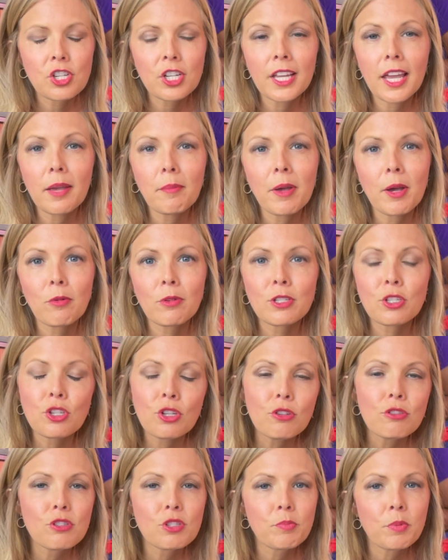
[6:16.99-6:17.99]
It came out with
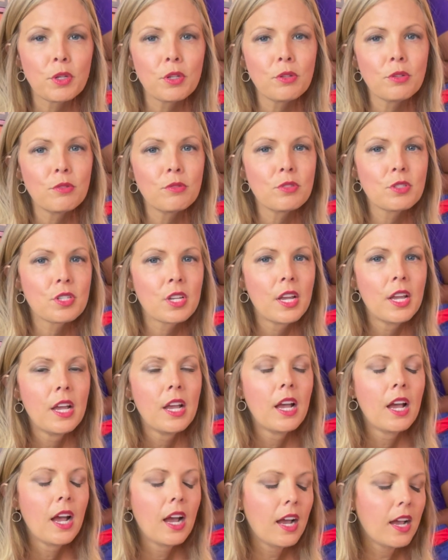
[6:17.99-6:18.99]
2 spoons.
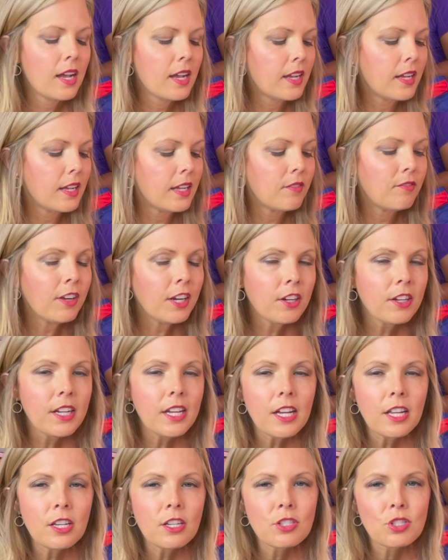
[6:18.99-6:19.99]
Very
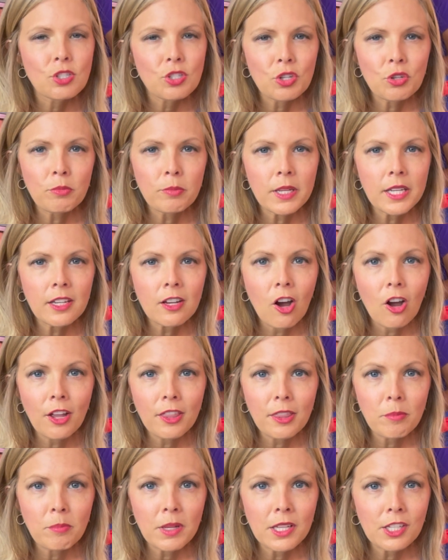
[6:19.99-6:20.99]
unassuming on
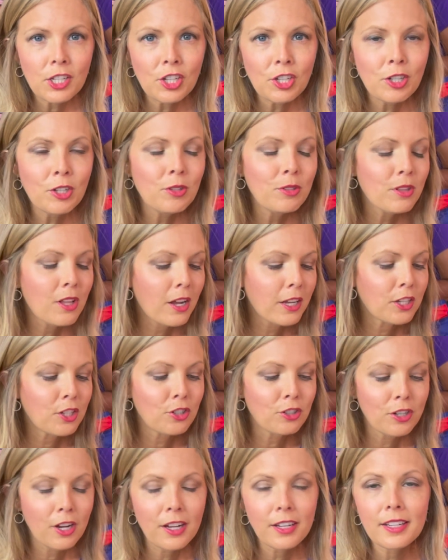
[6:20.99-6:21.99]
the menu. Like
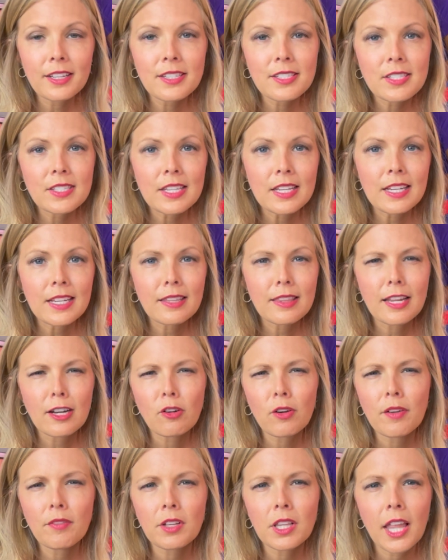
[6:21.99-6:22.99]
you're not going to see, they
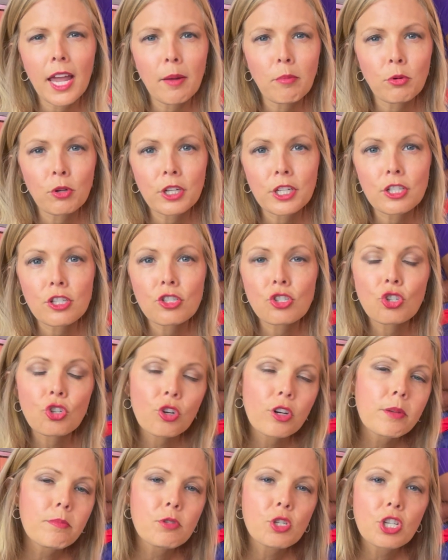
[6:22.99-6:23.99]
don't have elaborate
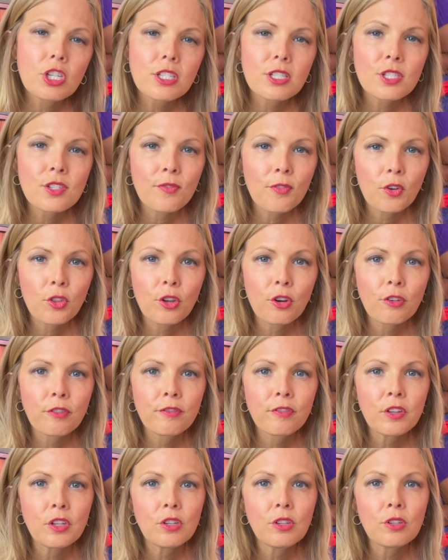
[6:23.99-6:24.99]
descriptions for their
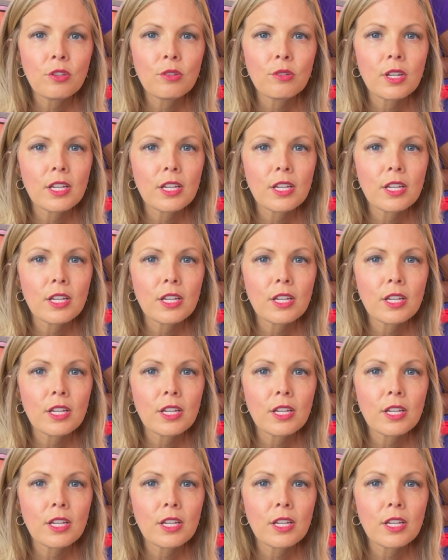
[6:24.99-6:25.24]
food.